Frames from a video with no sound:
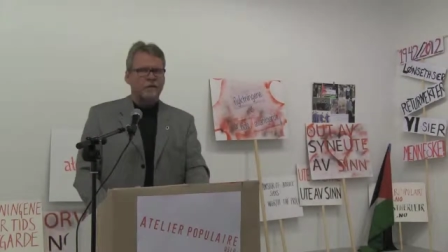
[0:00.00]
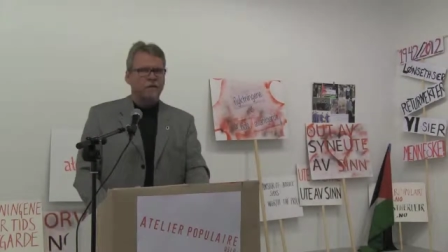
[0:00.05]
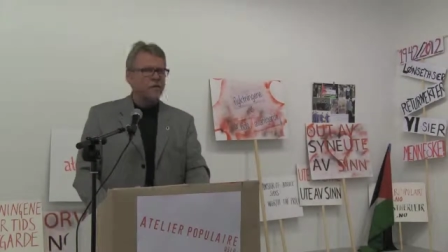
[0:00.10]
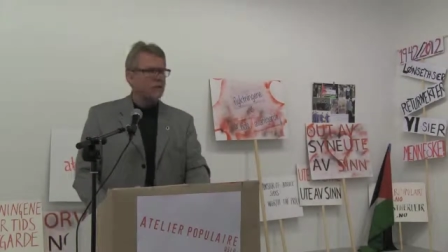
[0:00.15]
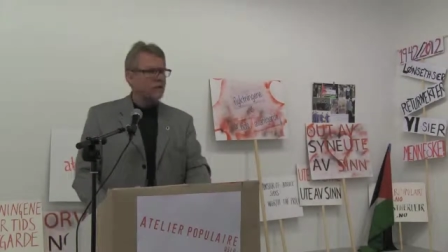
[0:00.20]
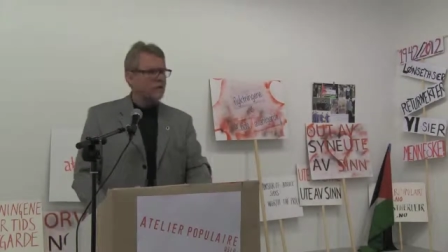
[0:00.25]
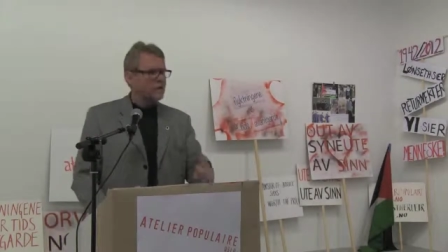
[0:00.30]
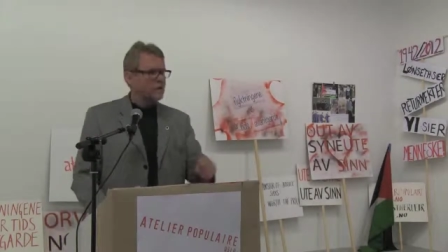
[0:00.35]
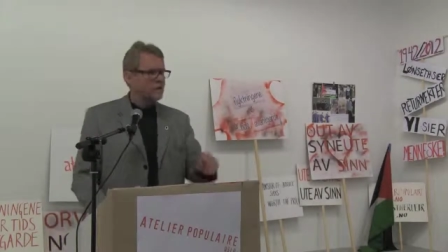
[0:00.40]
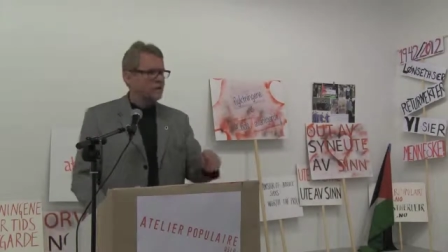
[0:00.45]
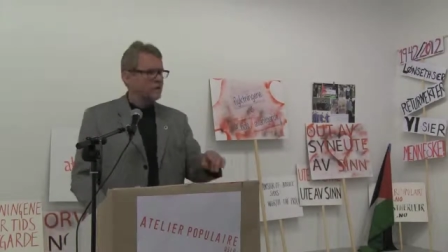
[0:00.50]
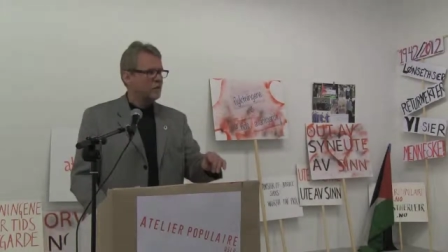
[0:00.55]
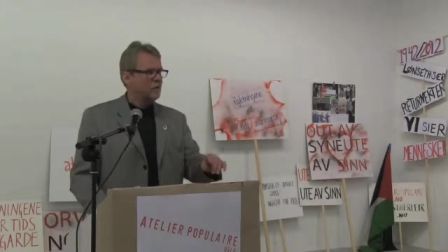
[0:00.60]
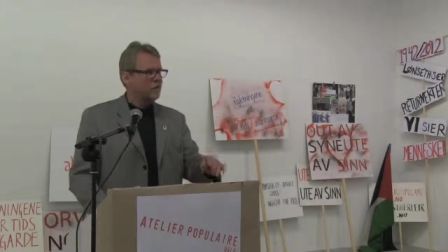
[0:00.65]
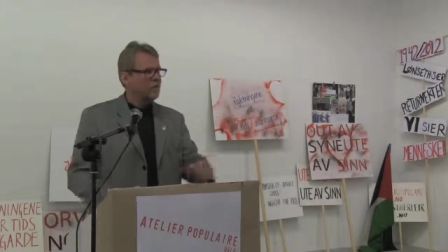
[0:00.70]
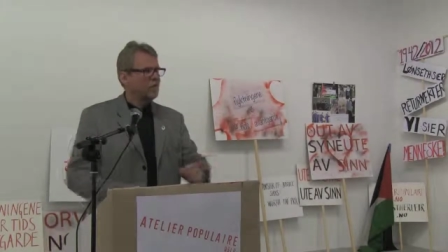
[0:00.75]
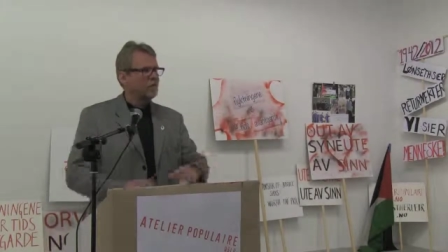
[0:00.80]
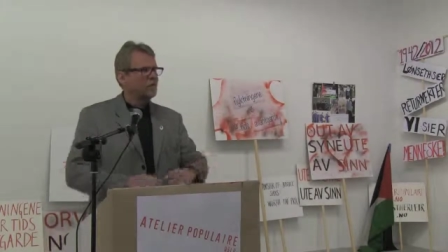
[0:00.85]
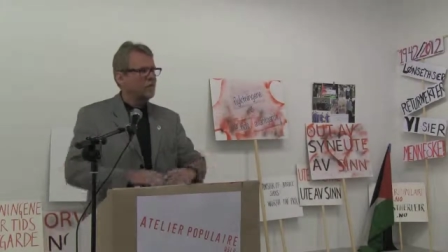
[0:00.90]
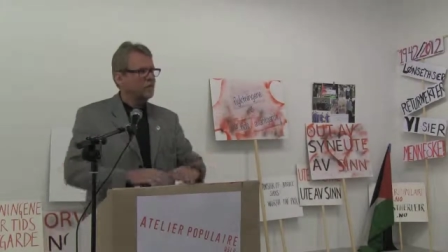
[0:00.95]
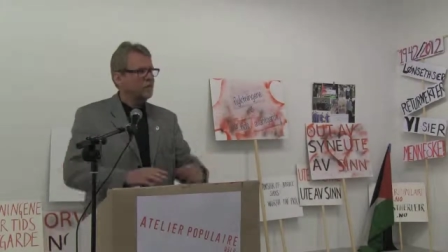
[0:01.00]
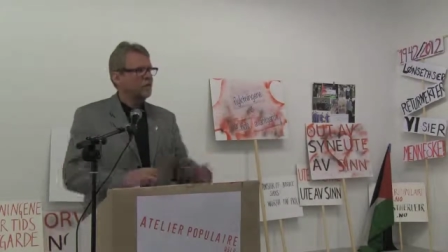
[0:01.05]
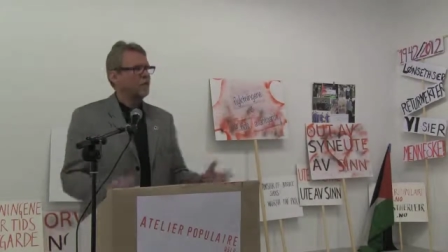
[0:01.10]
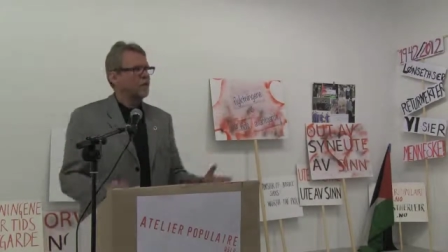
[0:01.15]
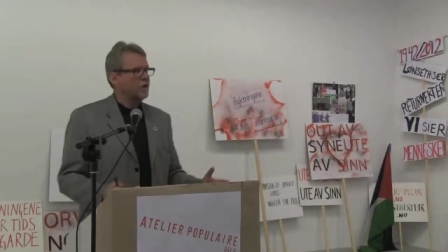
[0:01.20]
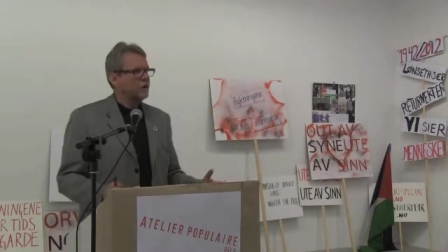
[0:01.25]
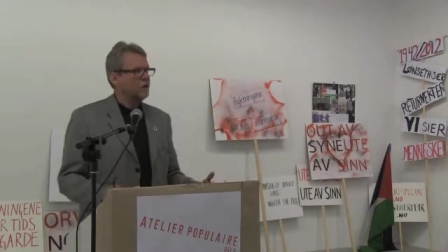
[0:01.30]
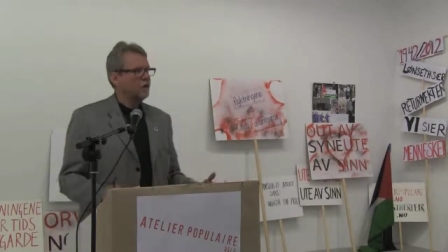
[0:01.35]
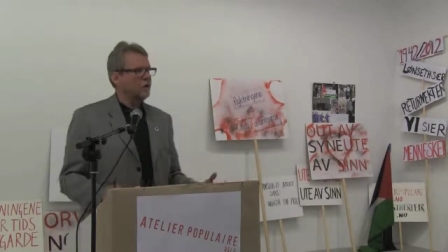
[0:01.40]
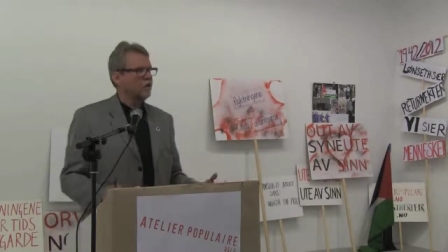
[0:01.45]
That means that what we
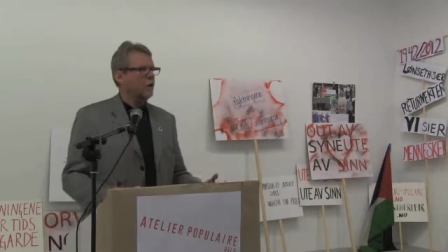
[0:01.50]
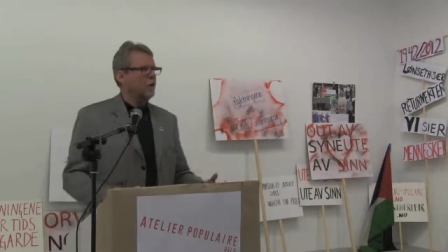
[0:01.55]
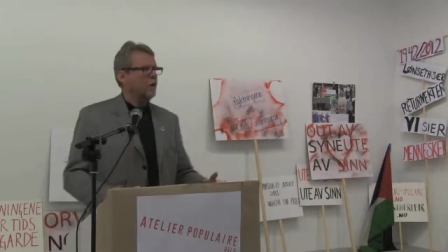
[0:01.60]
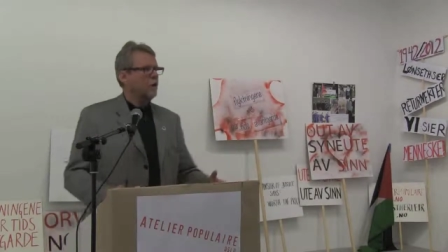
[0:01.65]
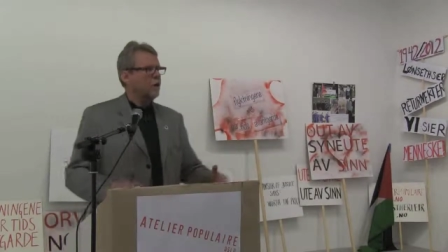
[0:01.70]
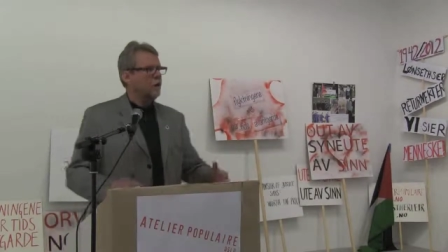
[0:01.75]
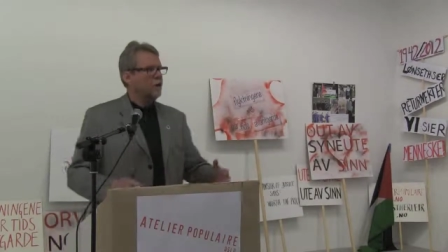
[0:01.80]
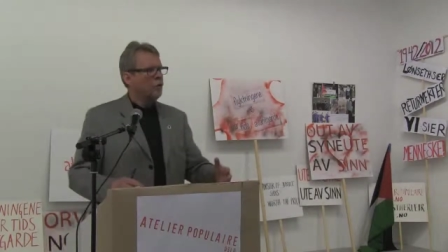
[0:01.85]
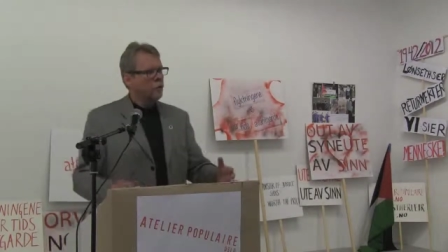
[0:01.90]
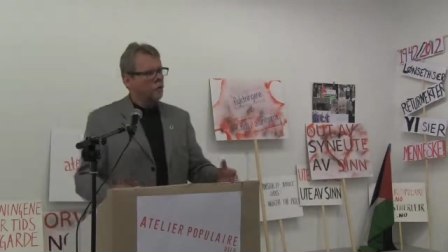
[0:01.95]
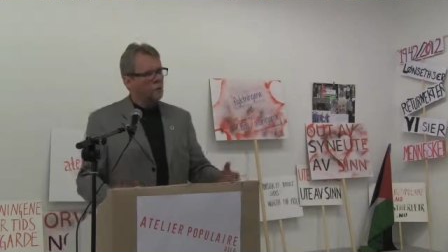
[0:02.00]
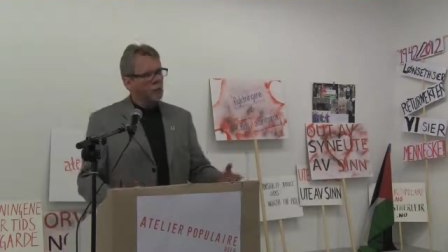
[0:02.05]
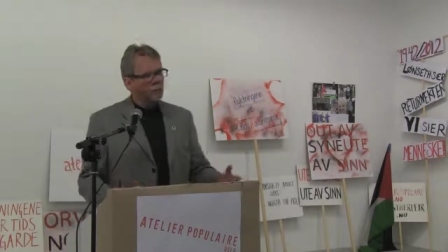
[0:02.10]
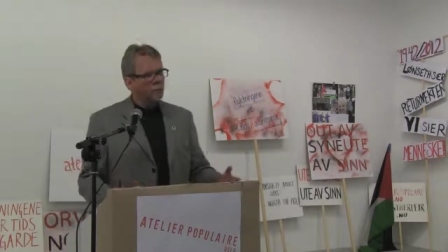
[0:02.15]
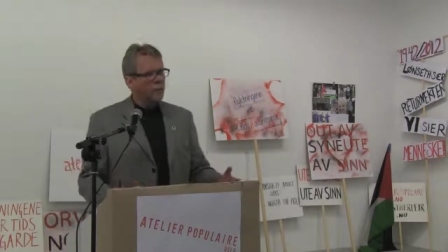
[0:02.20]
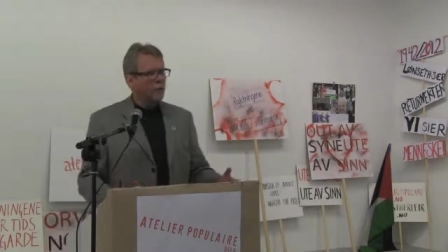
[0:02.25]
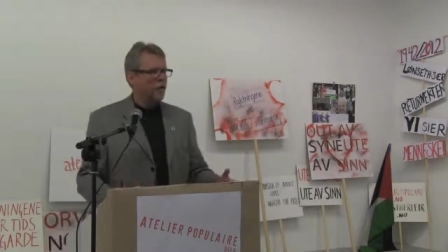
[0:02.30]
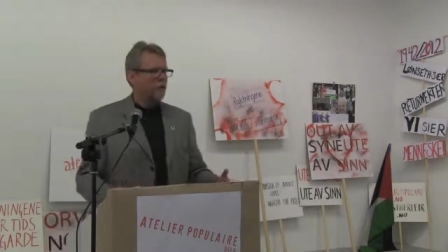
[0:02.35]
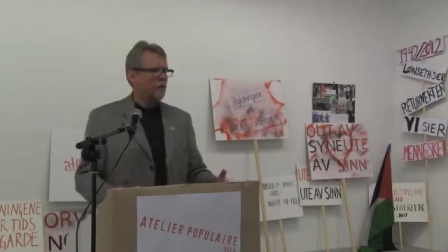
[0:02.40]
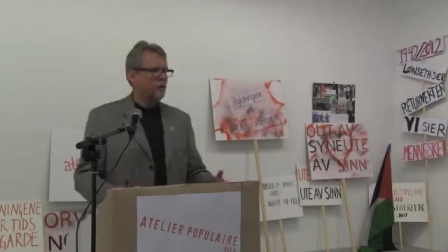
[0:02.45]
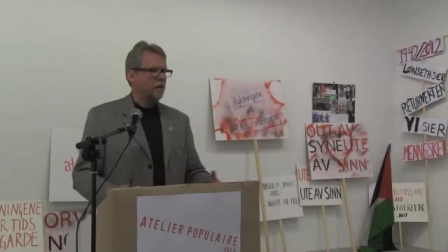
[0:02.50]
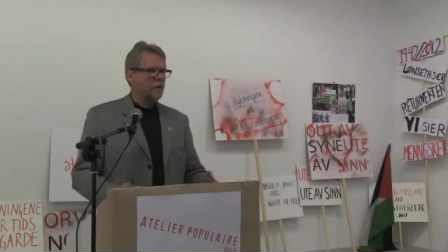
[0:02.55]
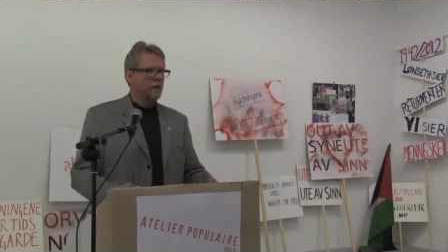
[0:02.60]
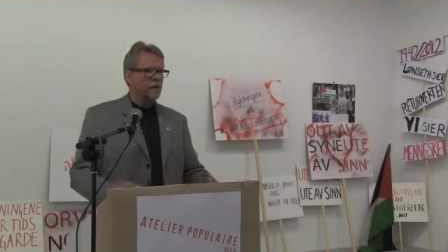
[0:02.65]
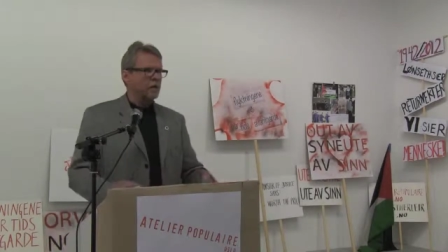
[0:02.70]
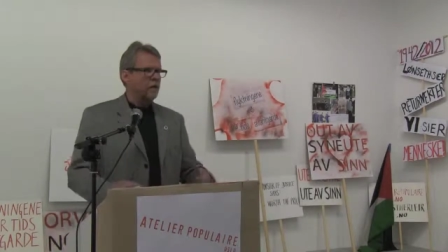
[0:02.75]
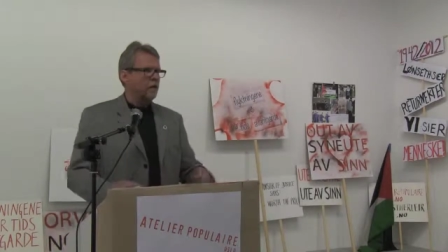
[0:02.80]
talk about, Norway,